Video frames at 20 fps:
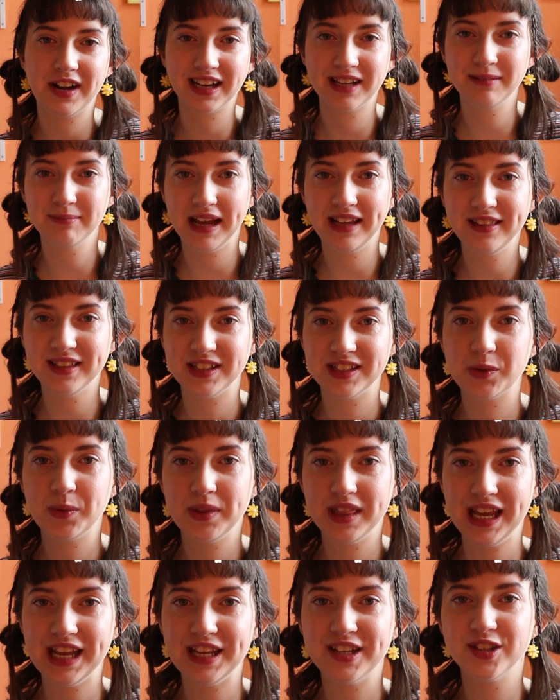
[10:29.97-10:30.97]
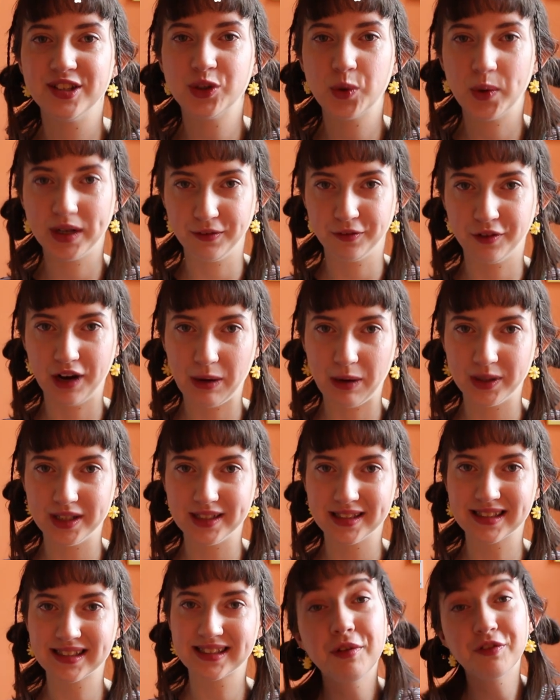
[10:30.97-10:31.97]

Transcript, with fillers: I can make this within 24 hours.